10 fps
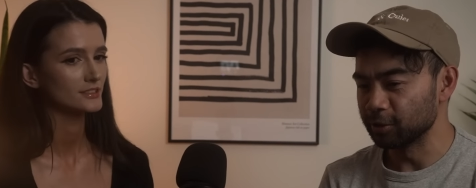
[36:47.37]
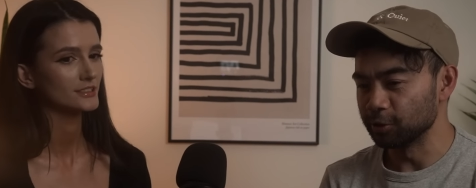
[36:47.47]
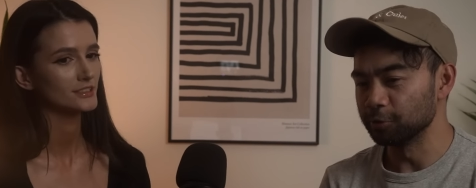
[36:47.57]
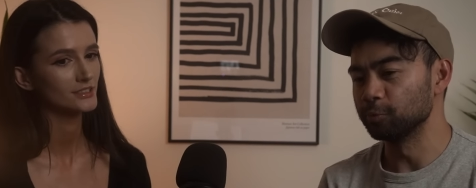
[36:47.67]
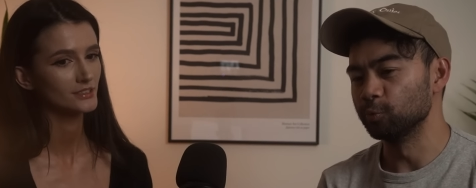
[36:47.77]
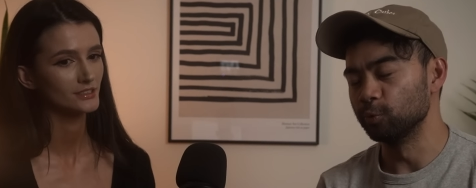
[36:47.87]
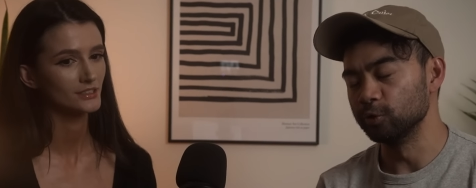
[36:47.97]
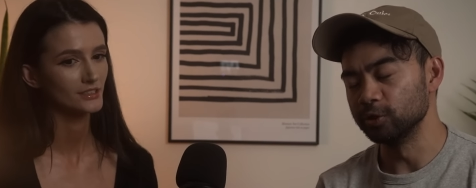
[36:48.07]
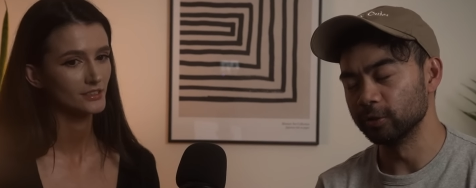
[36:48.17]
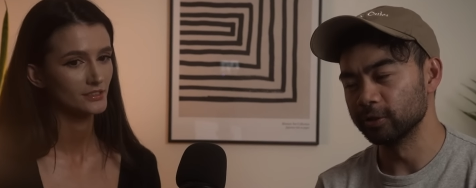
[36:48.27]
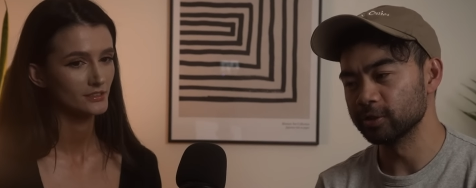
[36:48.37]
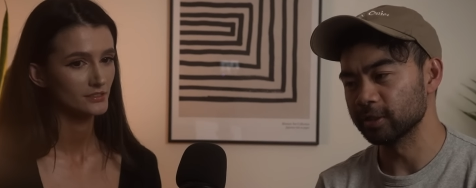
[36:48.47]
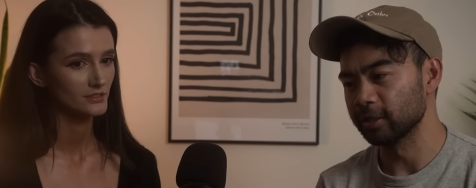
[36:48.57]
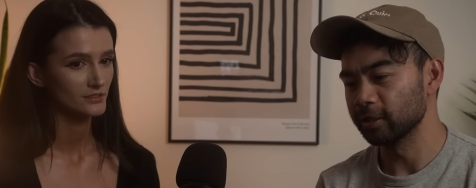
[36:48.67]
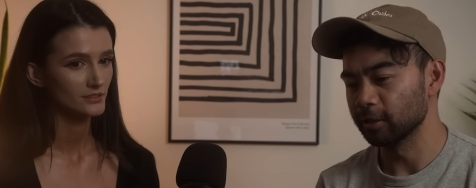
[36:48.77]
Speaker 1: do you would you
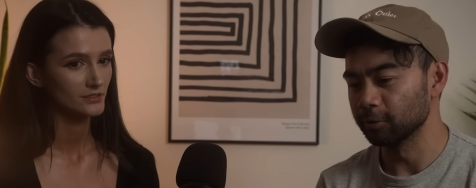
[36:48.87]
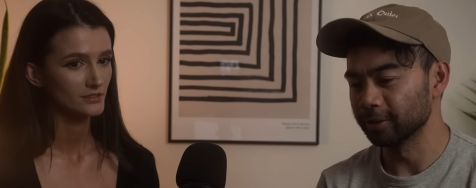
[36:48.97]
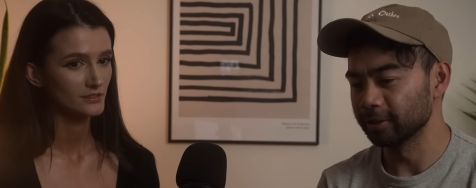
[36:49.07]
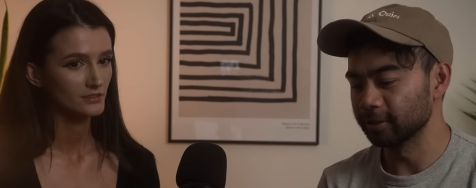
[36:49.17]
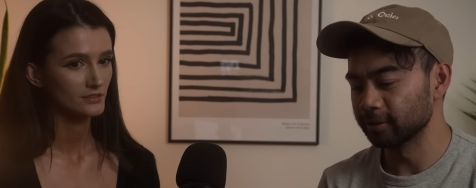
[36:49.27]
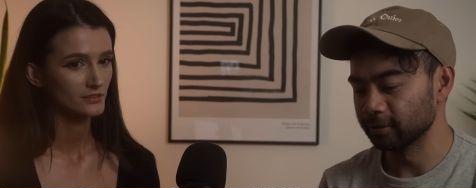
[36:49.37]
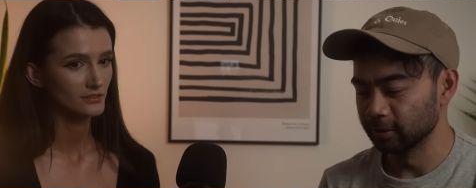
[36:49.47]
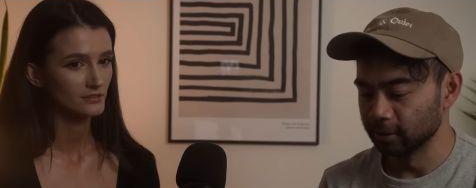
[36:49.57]
understand how like